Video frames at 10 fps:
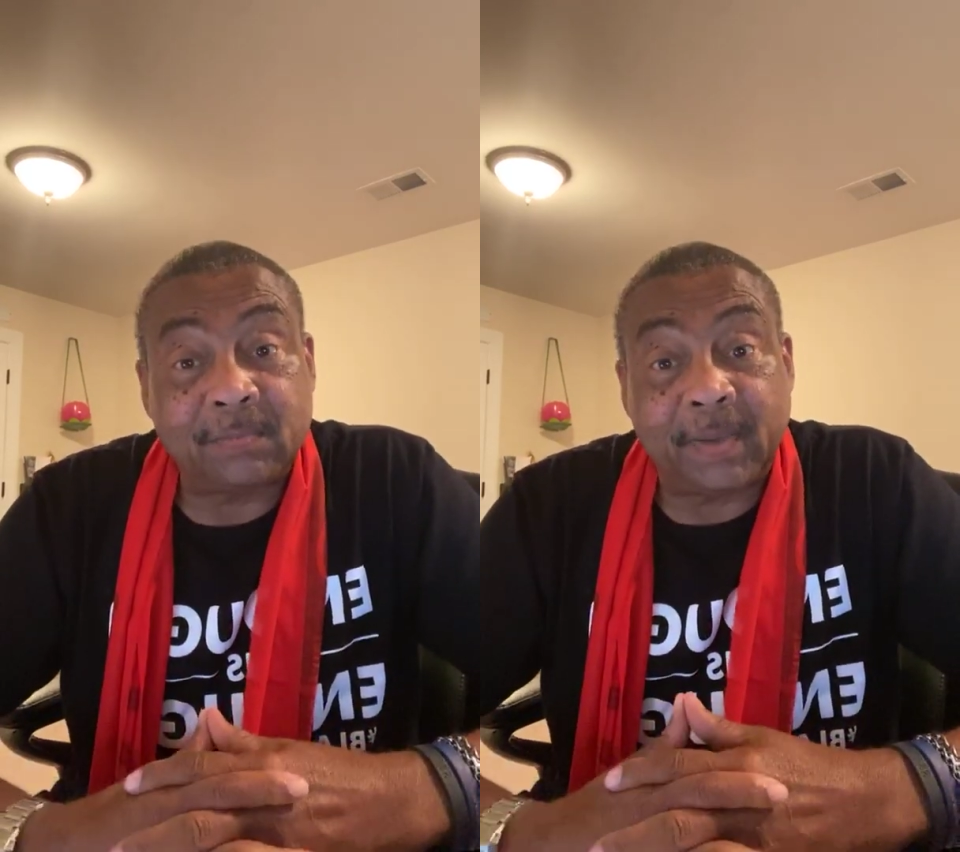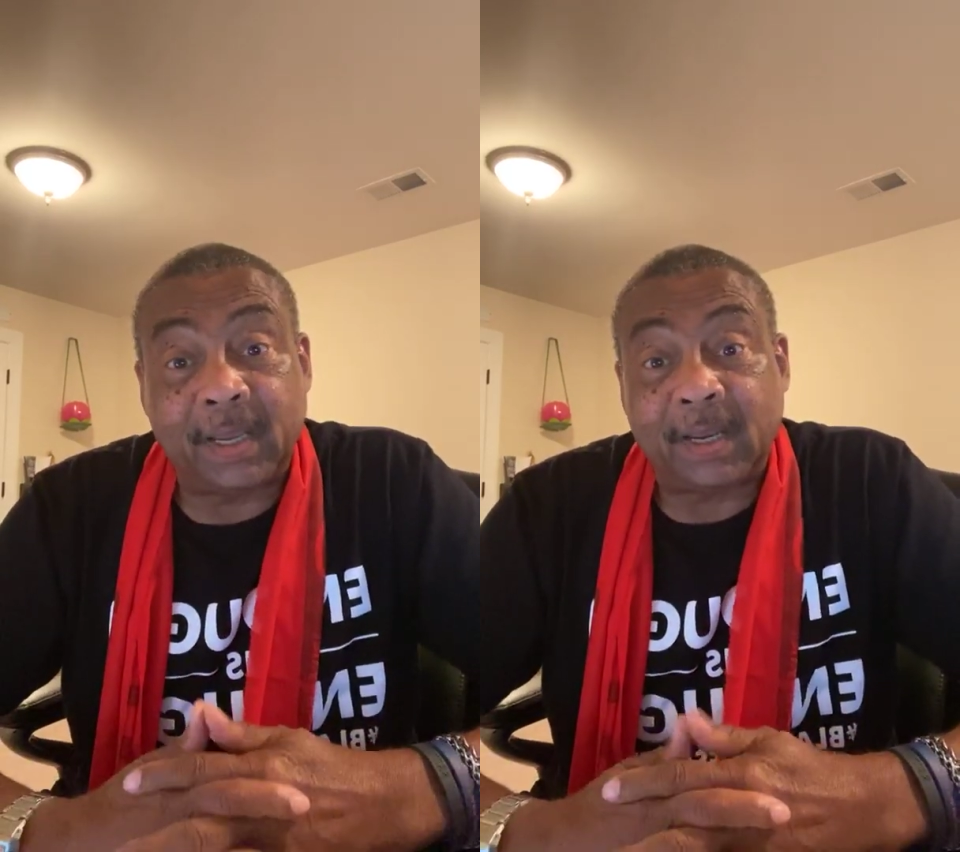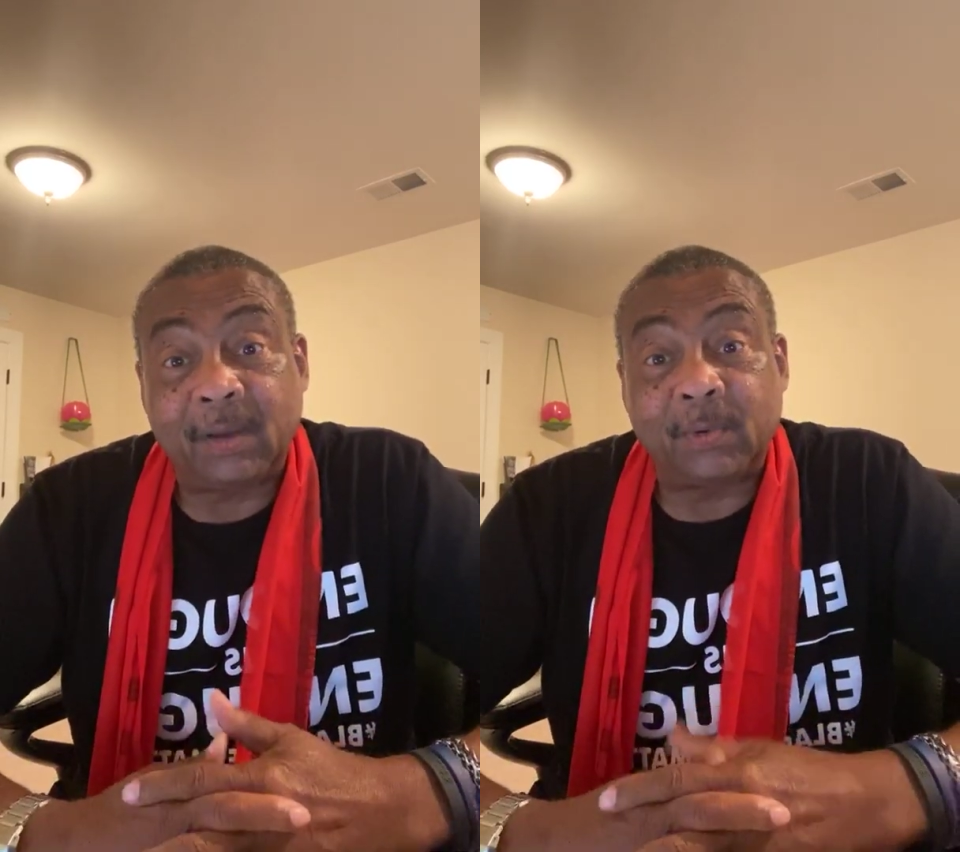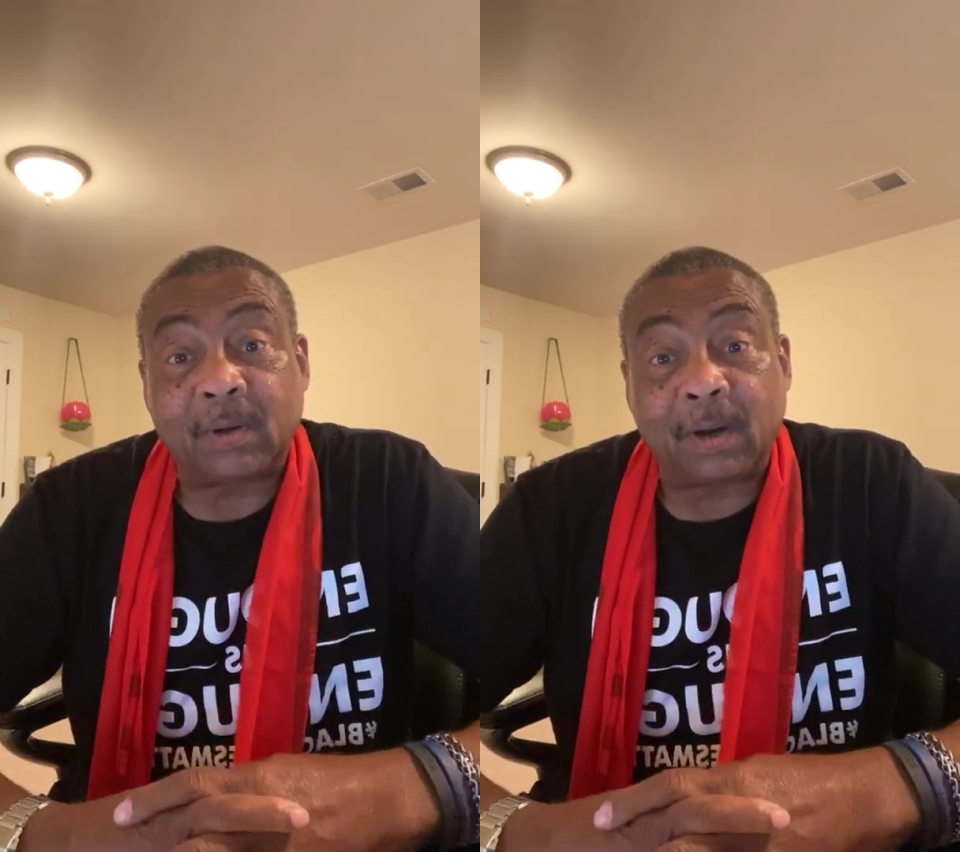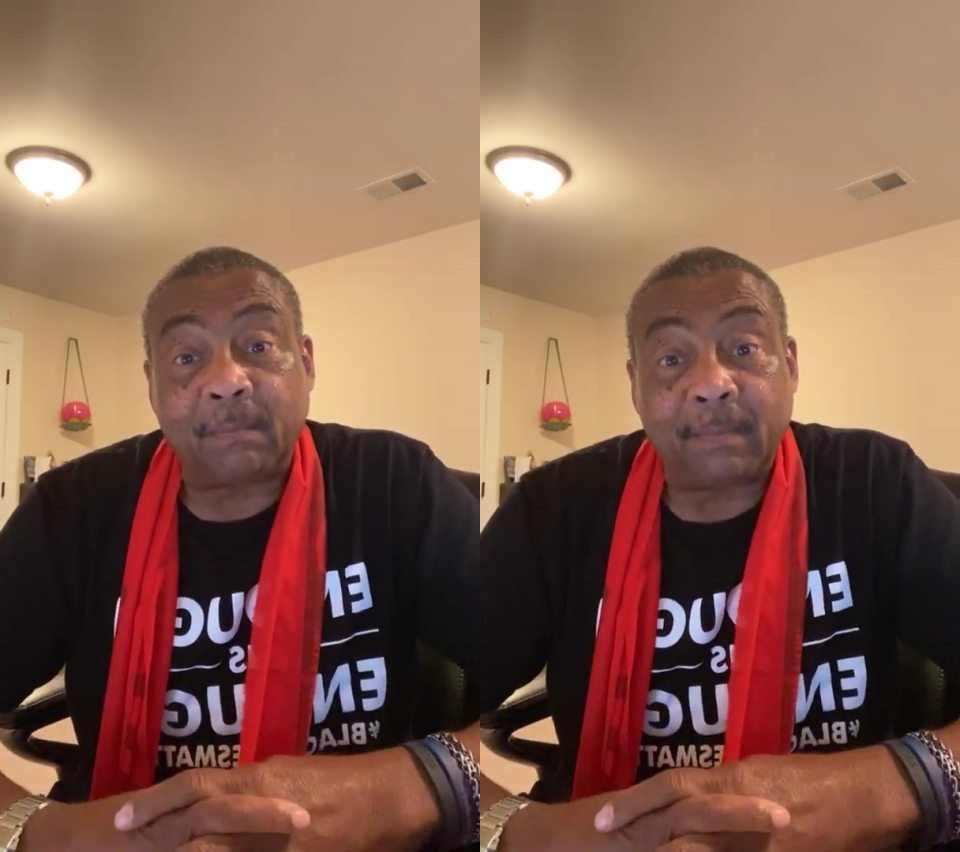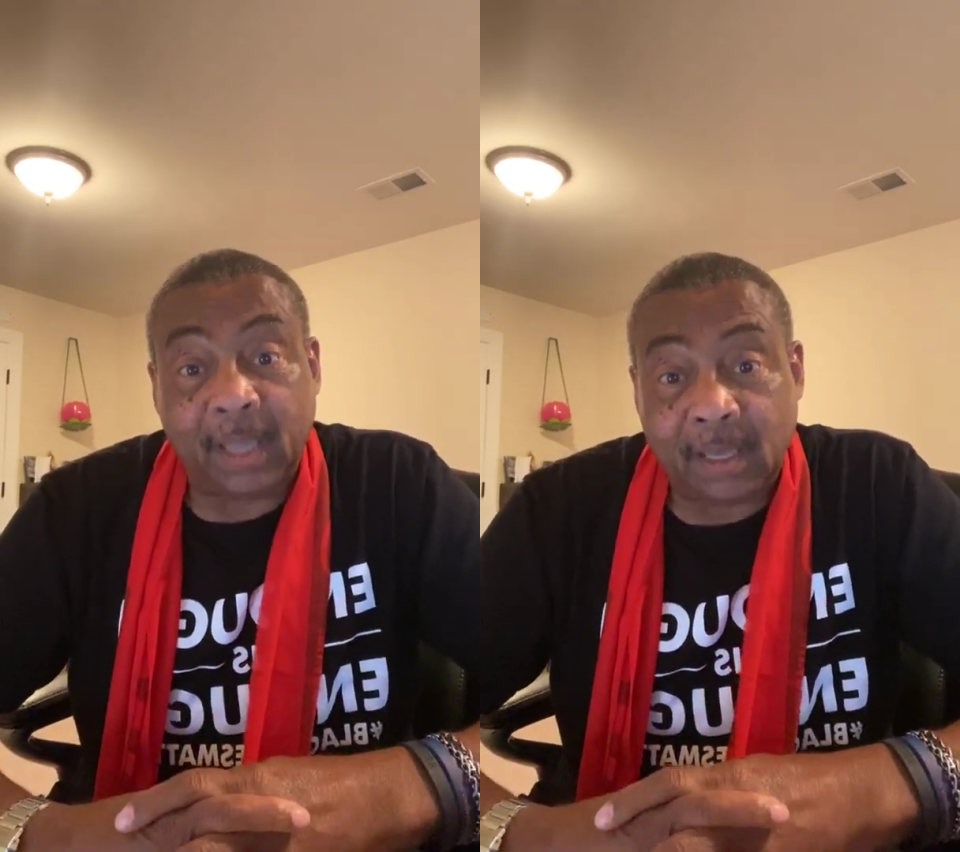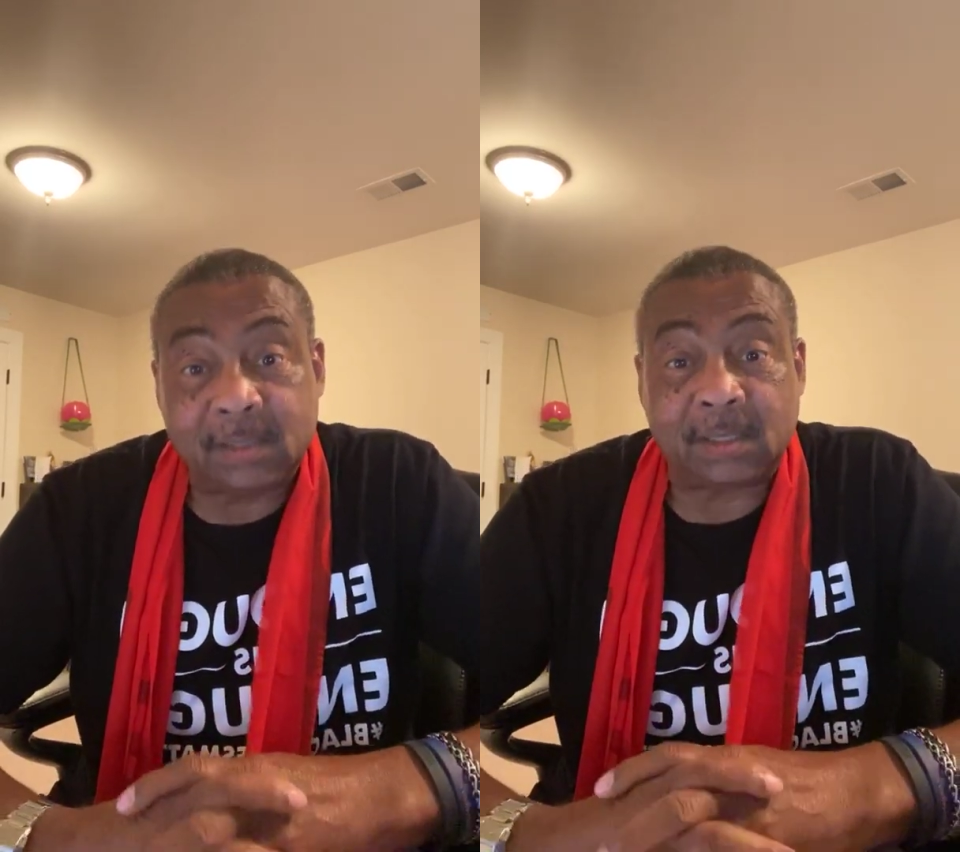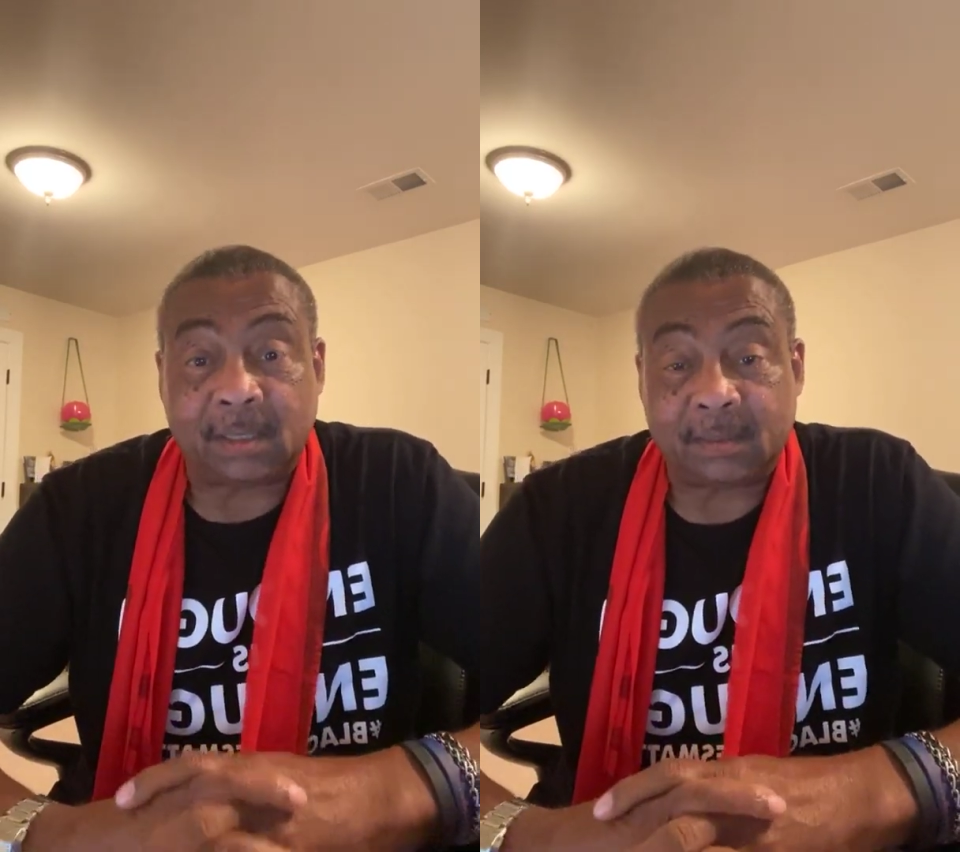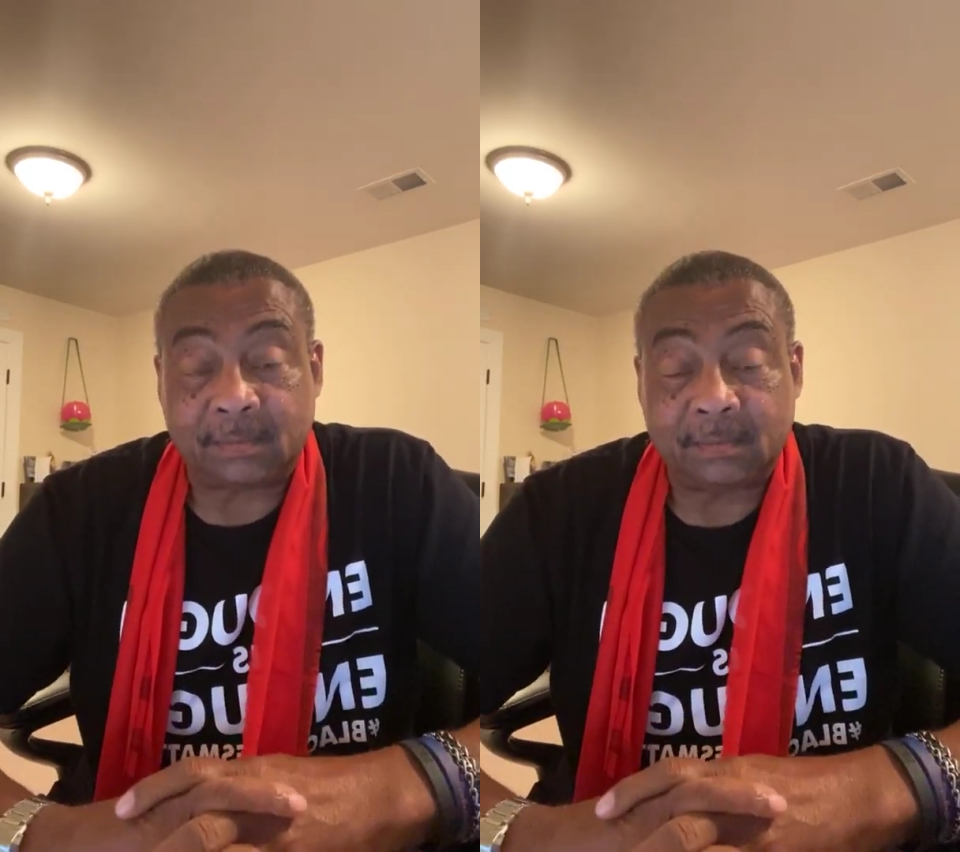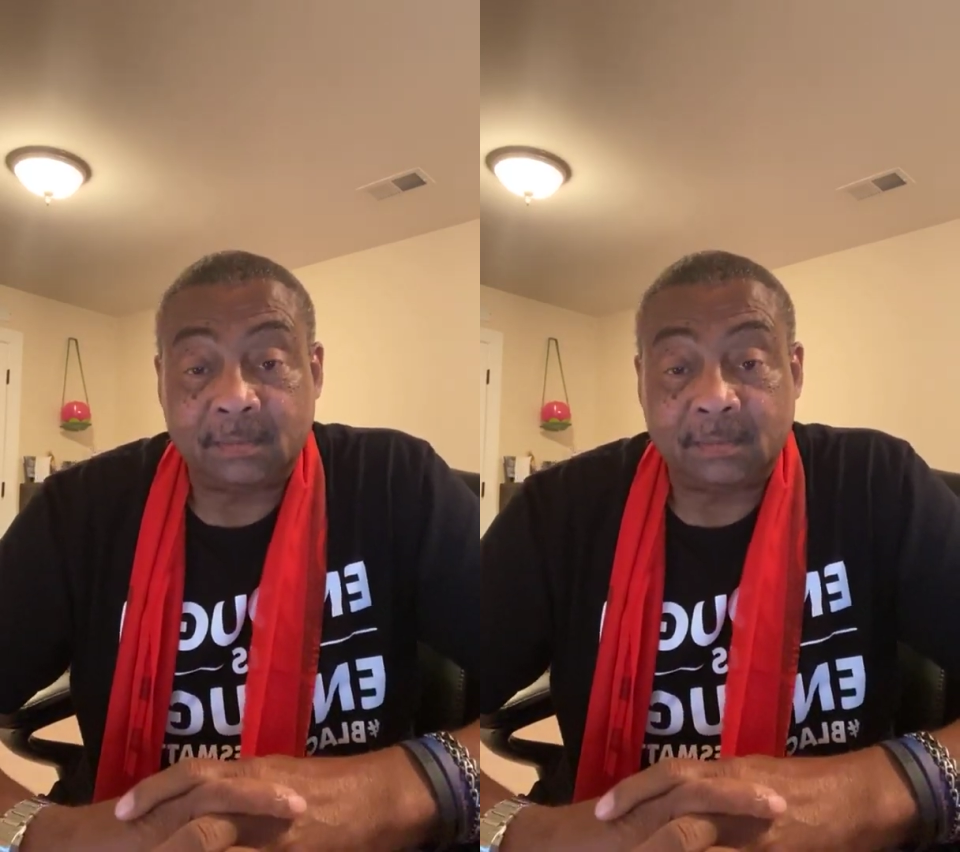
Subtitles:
man, they were amazing.